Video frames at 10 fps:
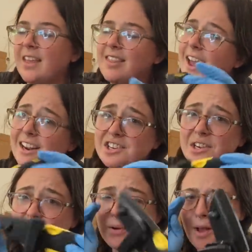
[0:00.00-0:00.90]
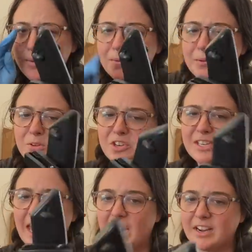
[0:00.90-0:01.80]
I actually probably will
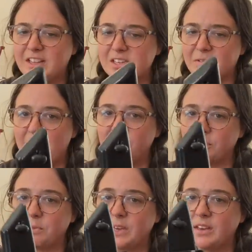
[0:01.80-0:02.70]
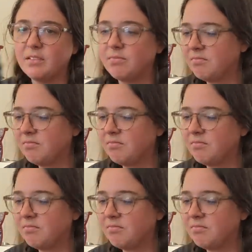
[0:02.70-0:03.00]
just carry this around with me.